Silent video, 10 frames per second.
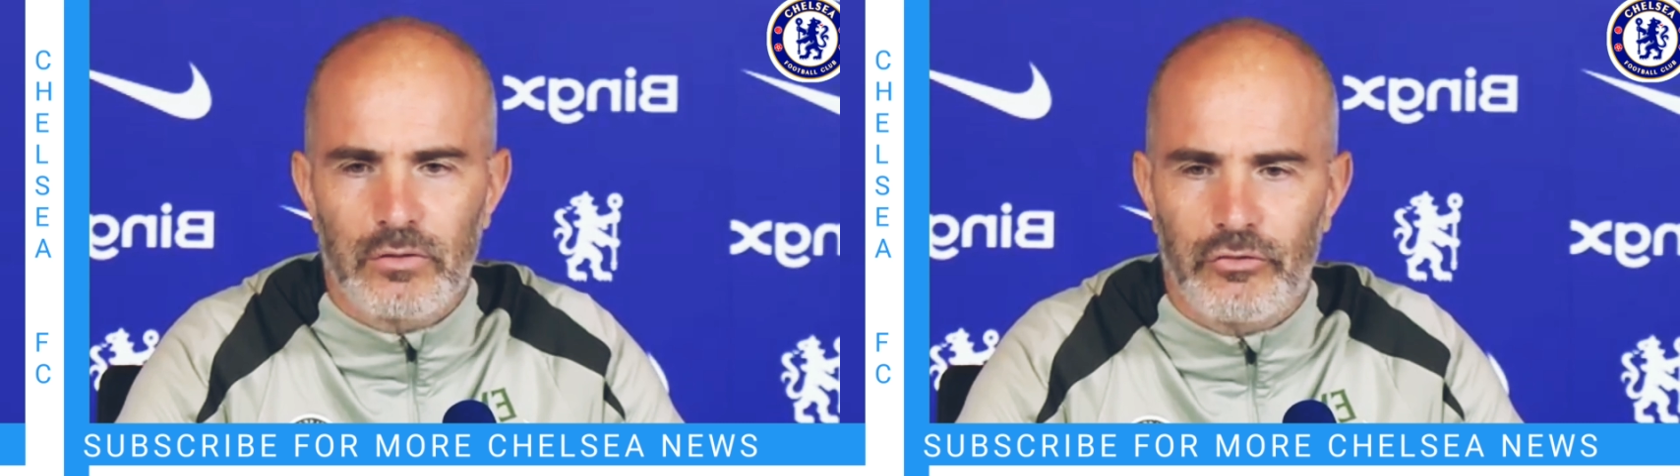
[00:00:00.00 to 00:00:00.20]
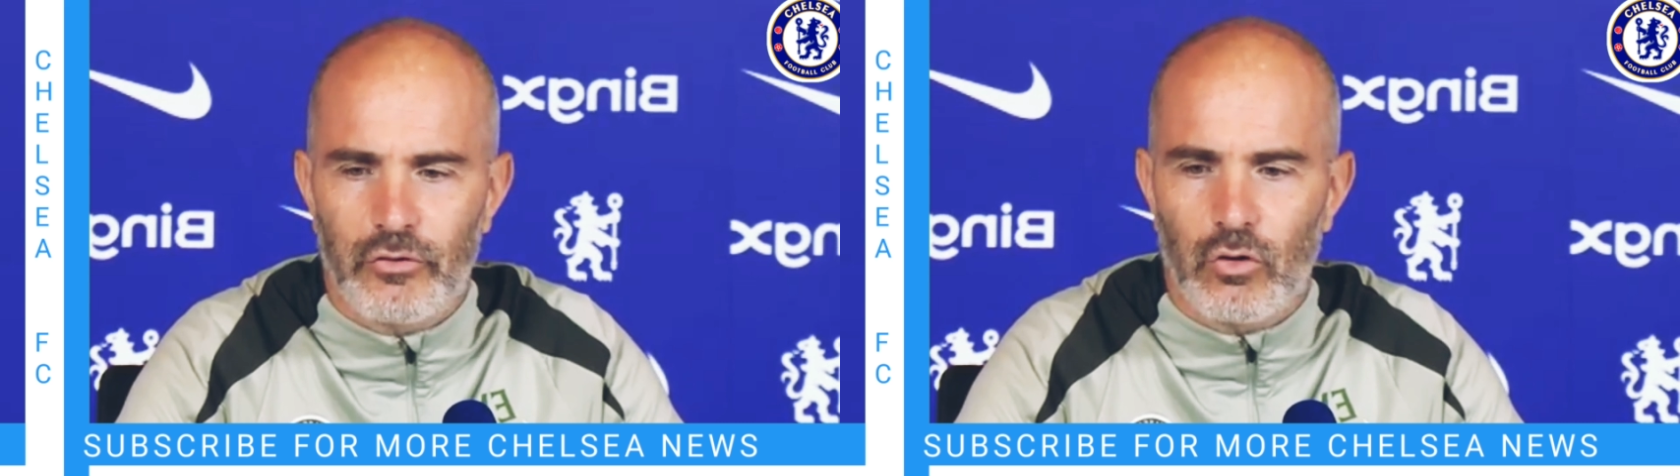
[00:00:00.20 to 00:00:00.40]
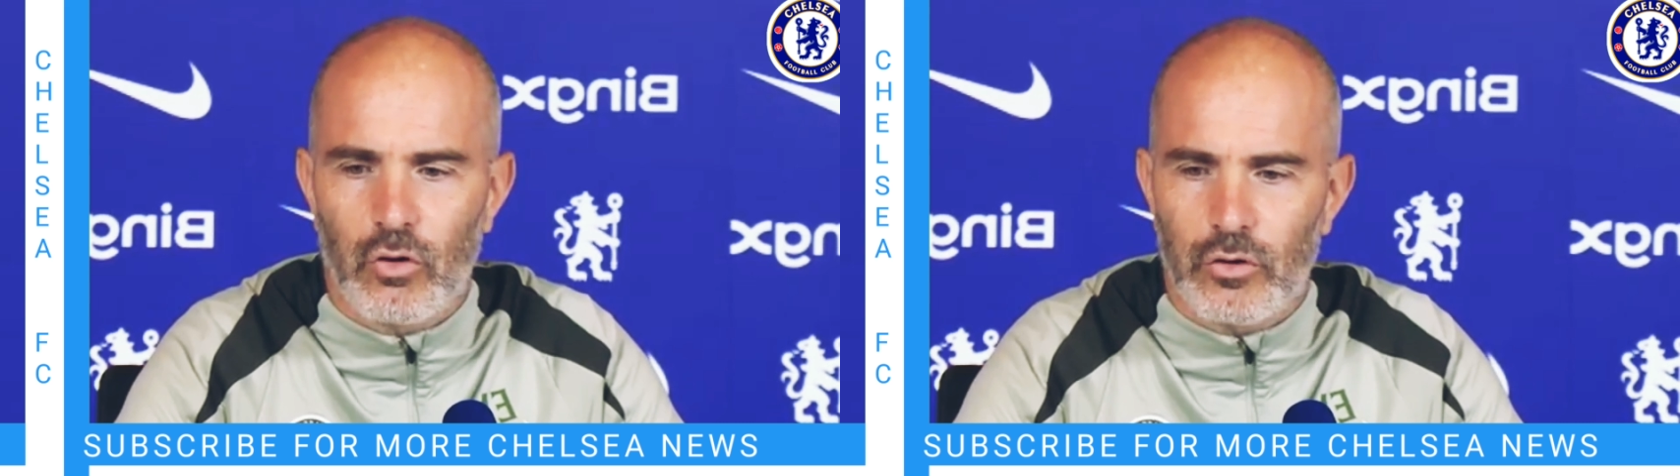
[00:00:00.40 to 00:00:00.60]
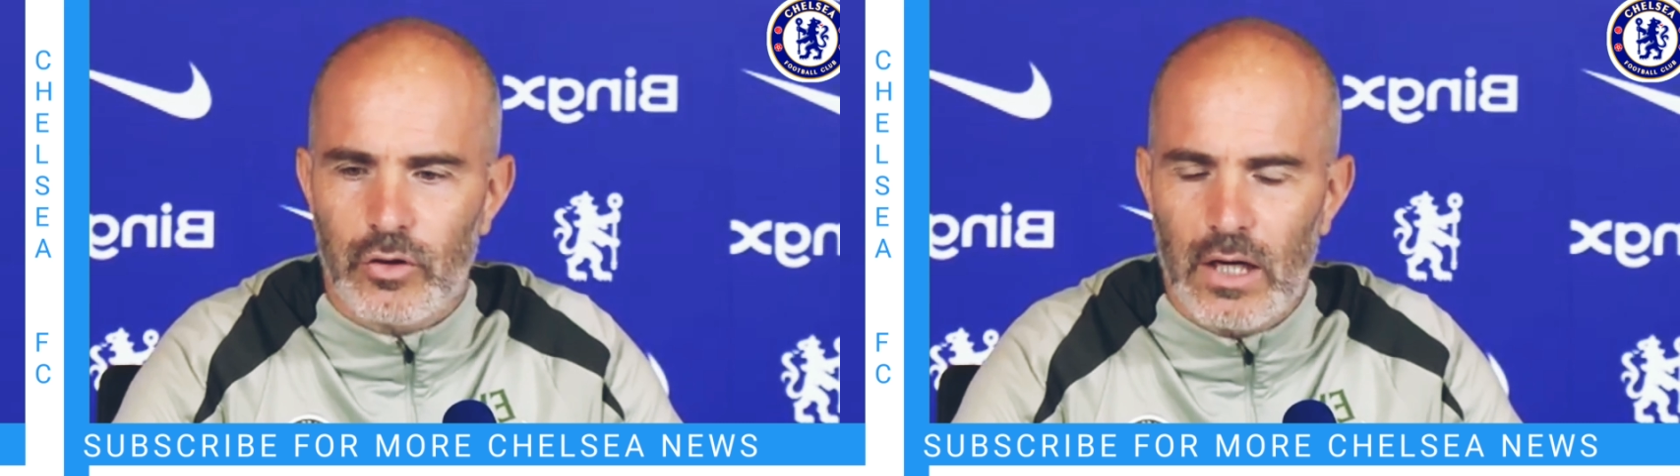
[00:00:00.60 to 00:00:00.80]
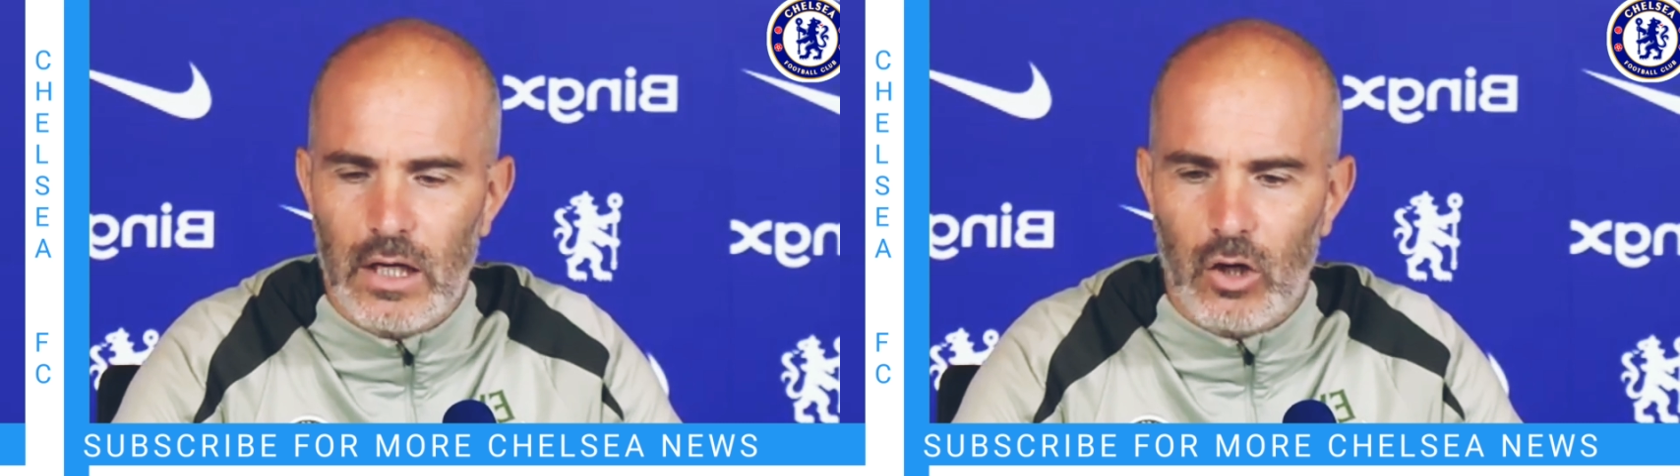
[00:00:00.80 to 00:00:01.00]
for
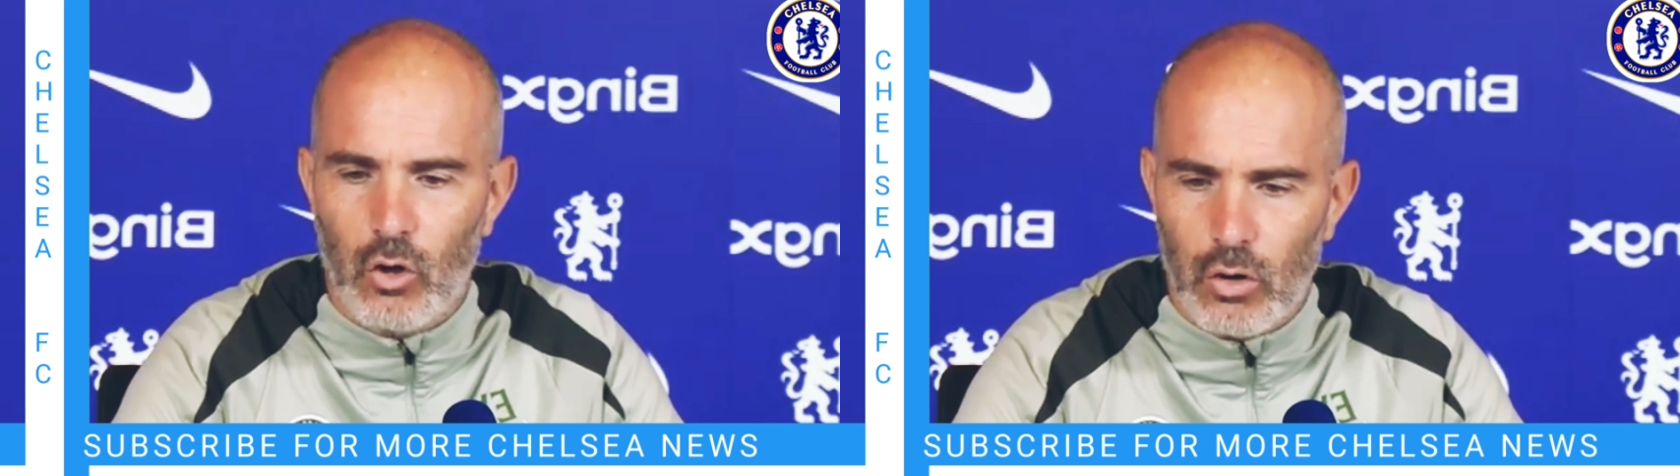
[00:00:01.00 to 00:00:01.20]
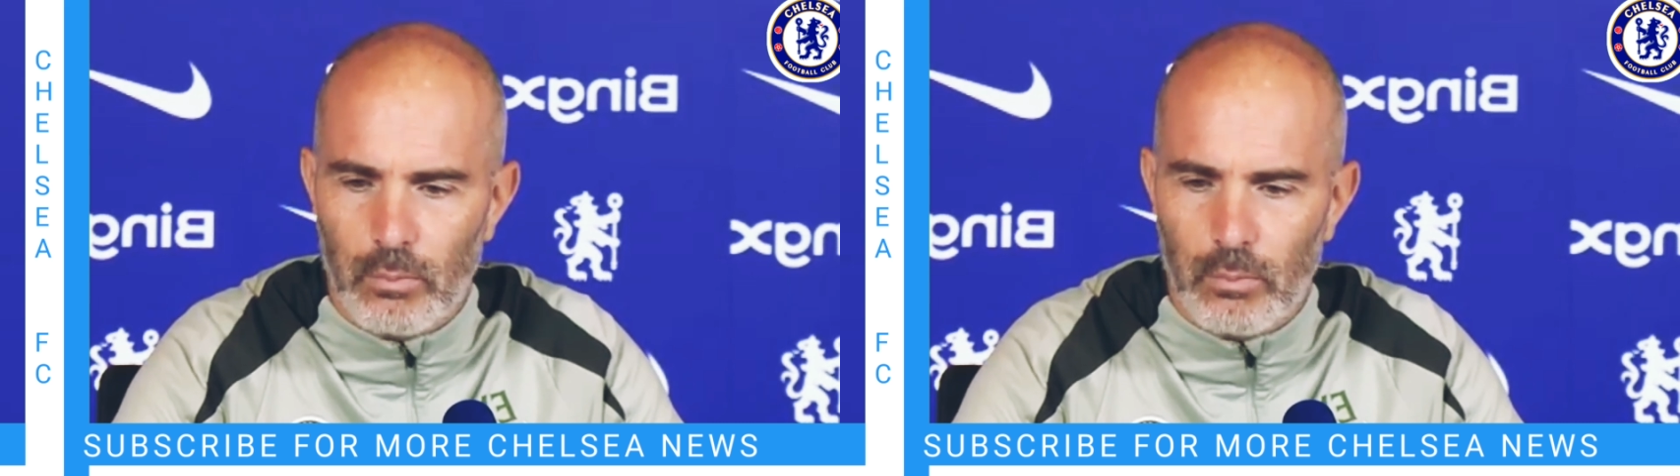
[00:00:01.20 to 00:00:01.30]
a long